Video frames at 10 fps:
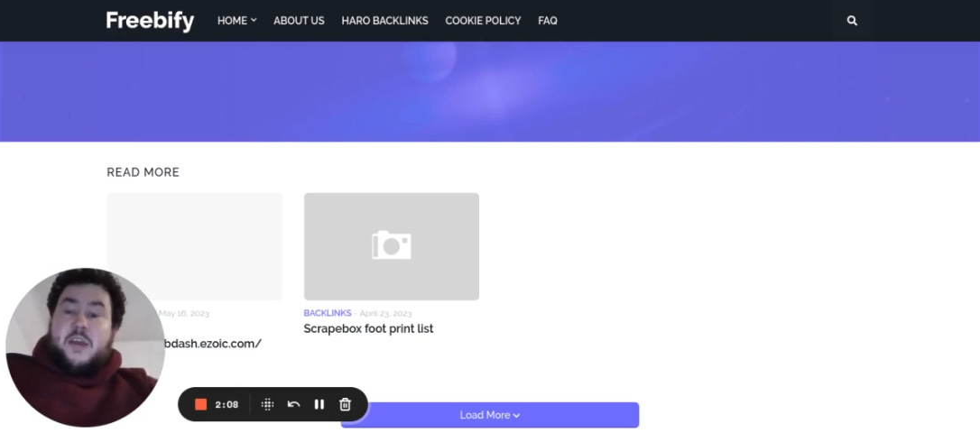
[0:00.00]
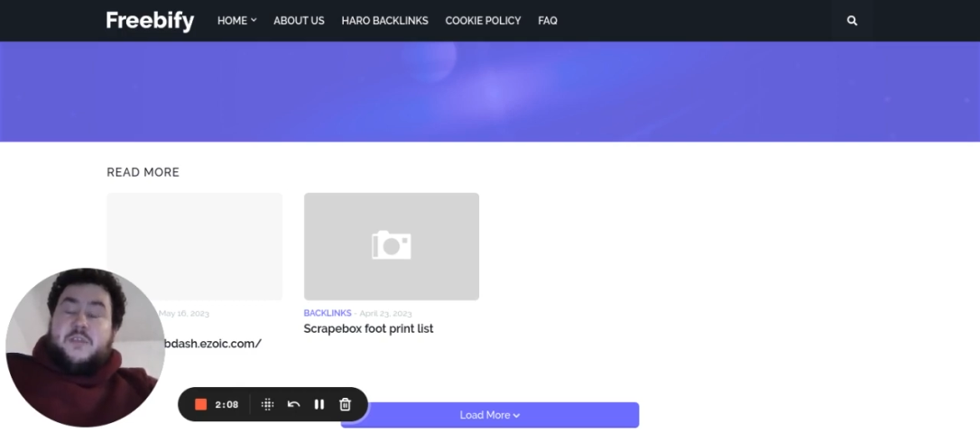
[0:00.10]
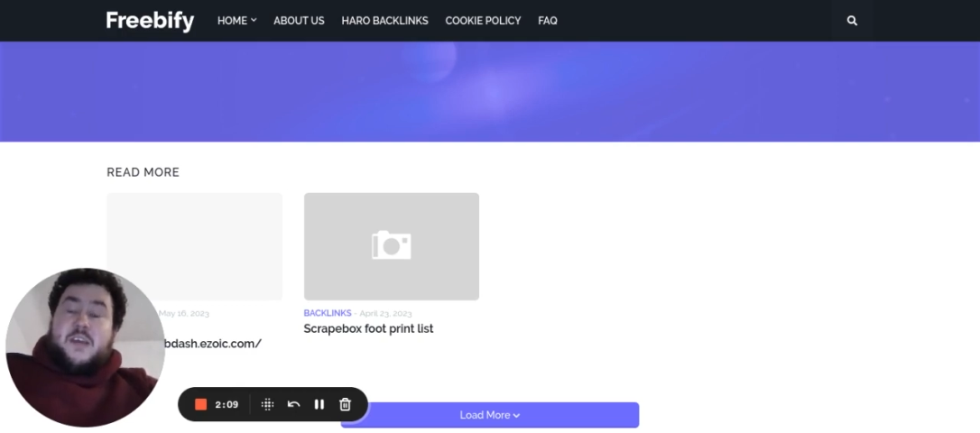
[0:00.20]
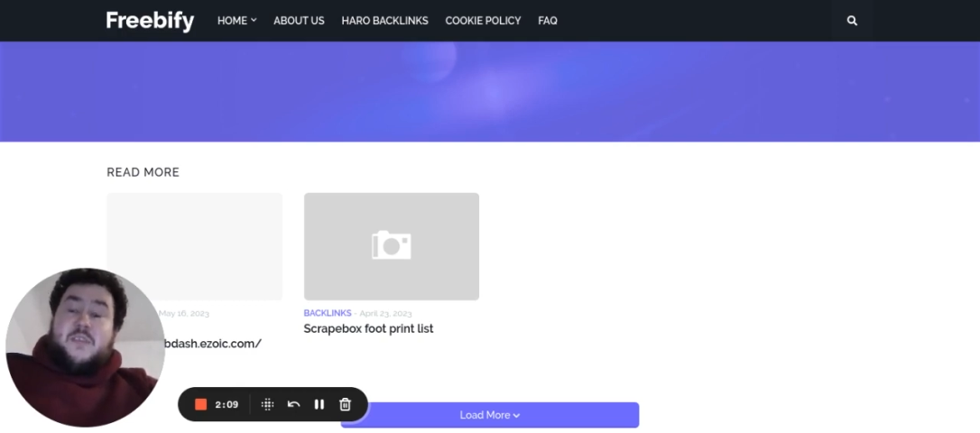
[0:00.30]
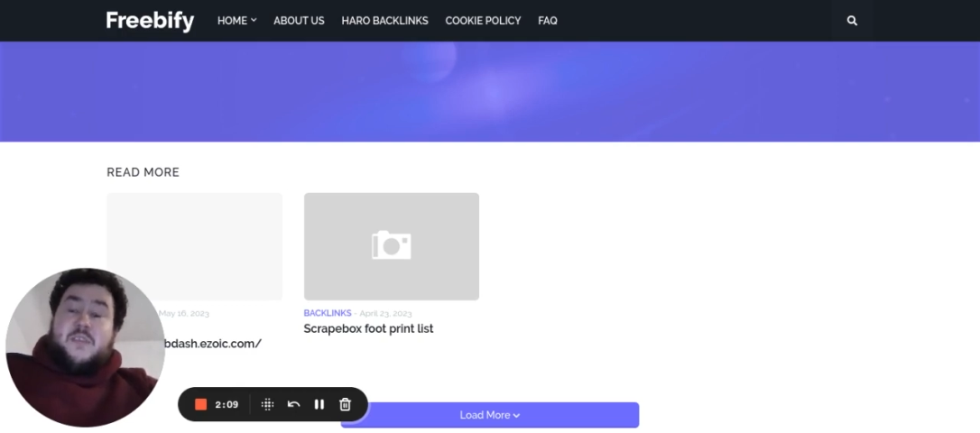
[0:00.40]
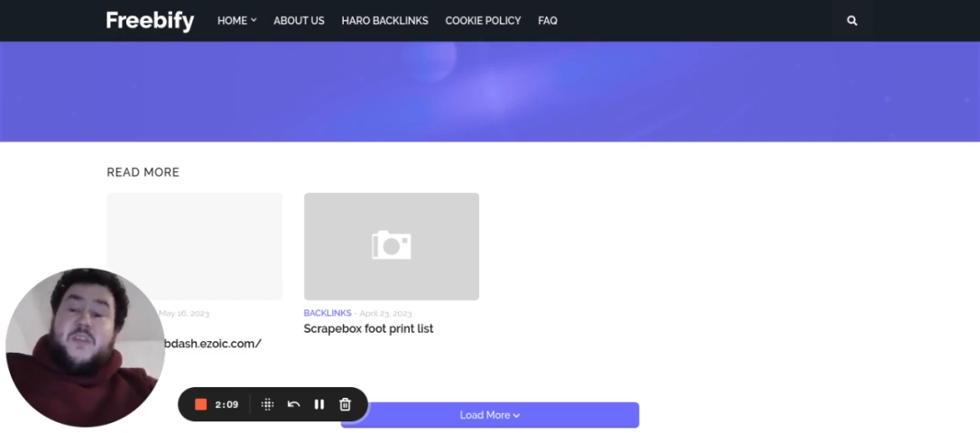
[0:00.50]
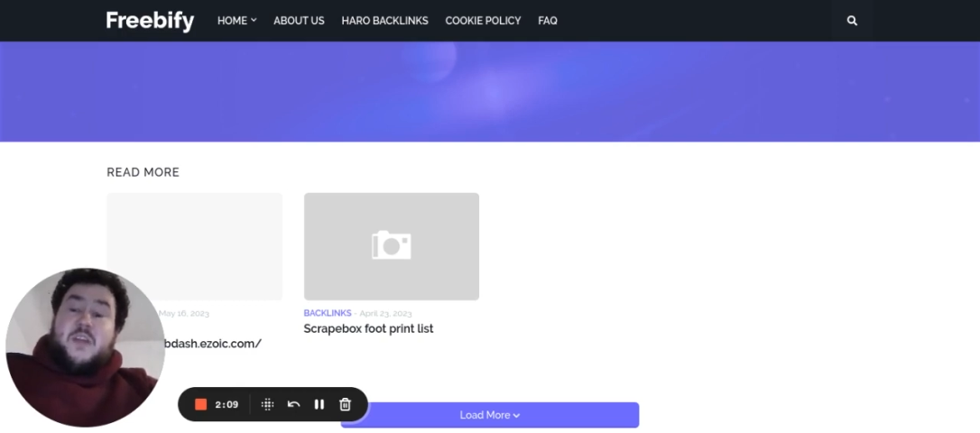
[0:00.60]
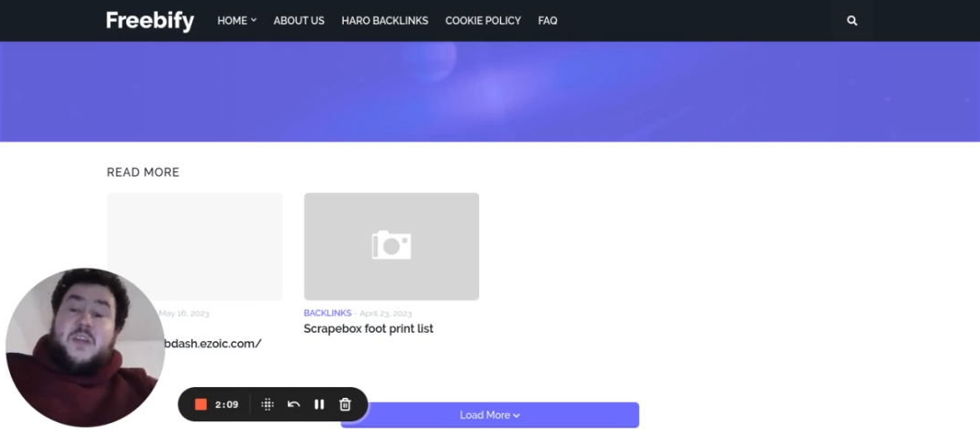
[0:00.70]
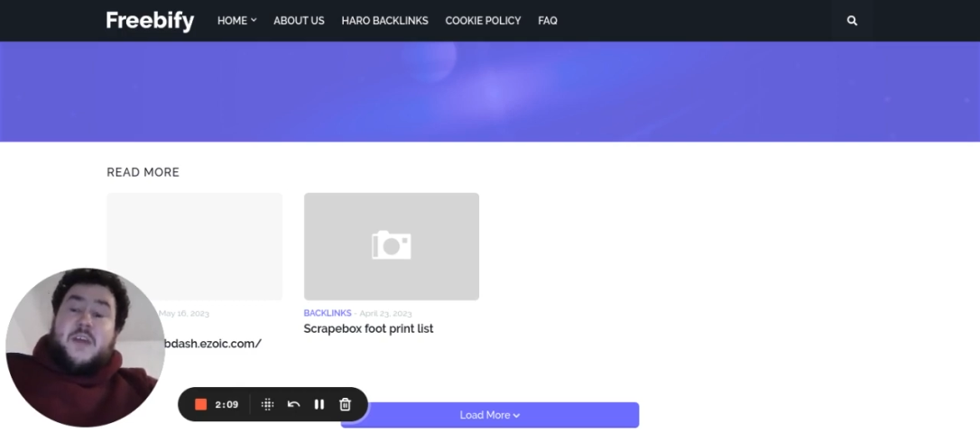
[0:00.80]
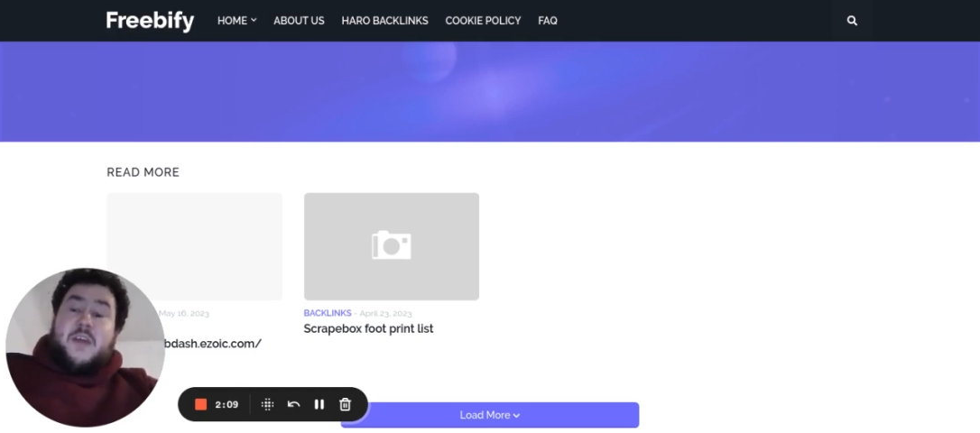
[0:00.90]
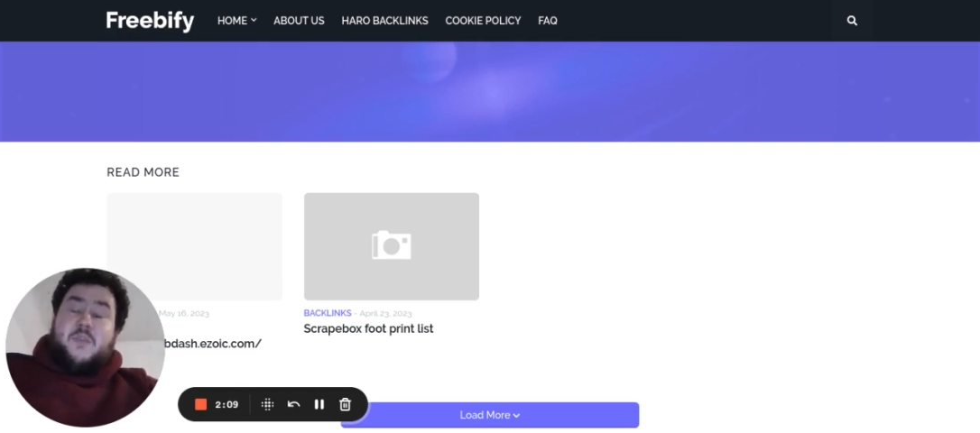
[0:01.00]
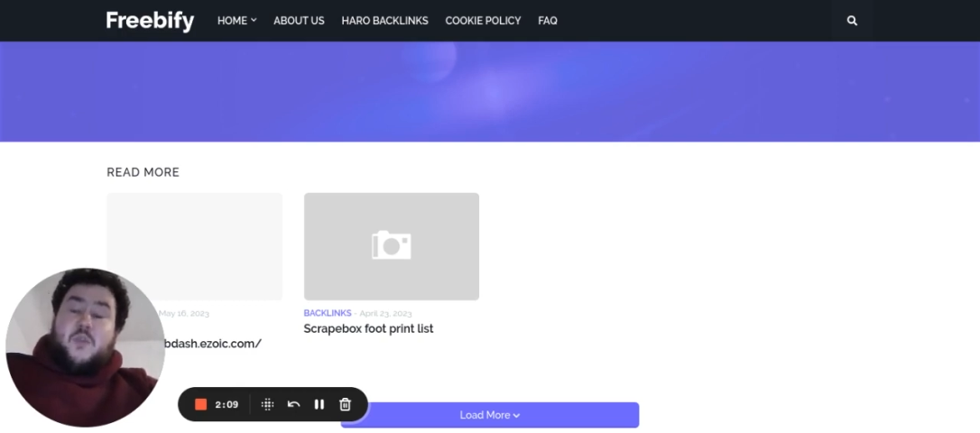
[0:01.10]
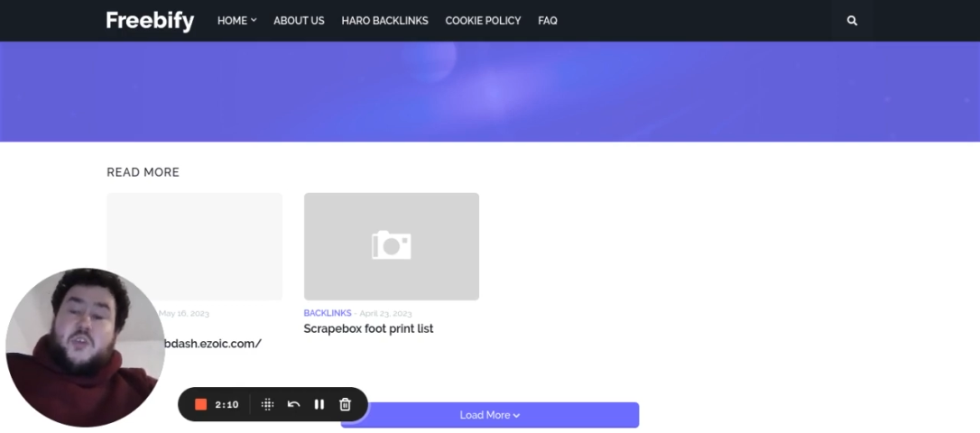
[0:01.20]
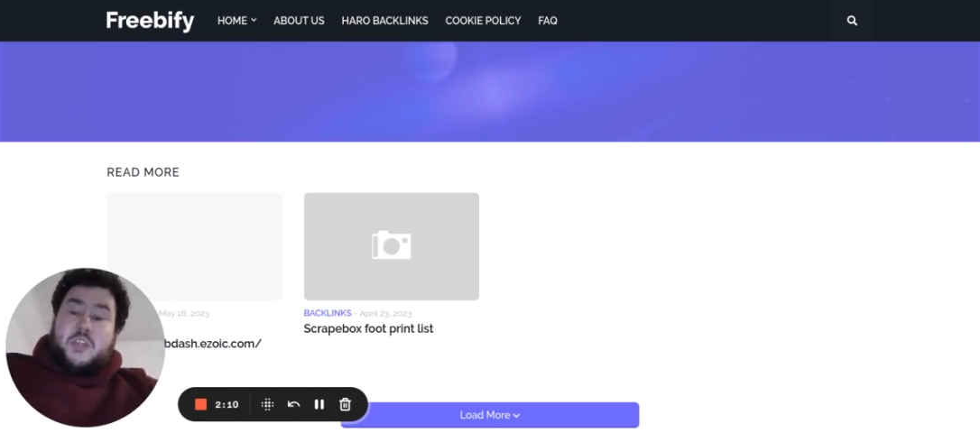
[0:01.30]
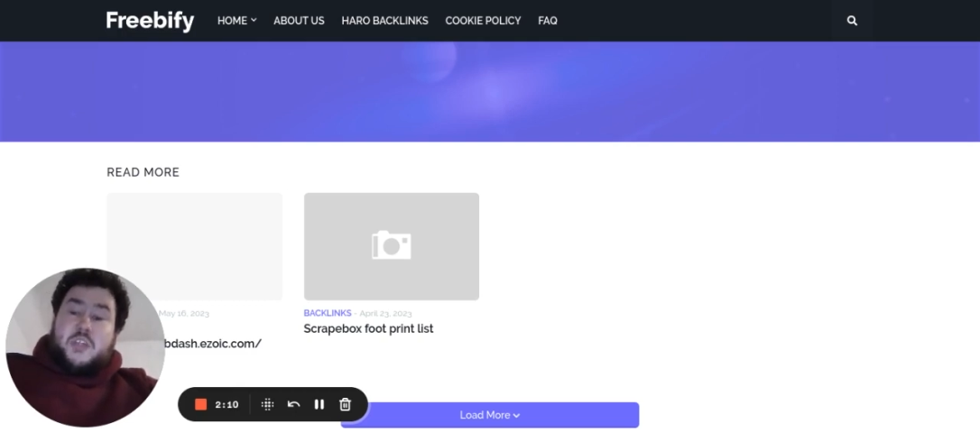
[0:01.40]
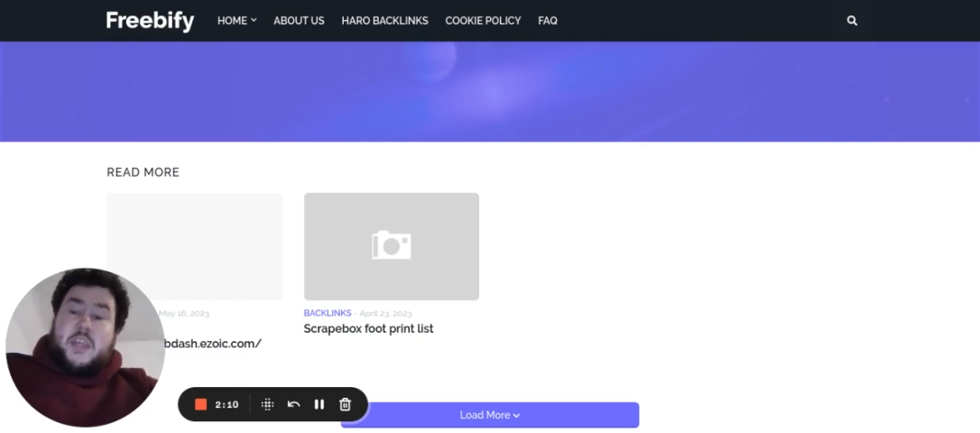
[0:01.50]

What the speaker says: So that's something you'd have to watch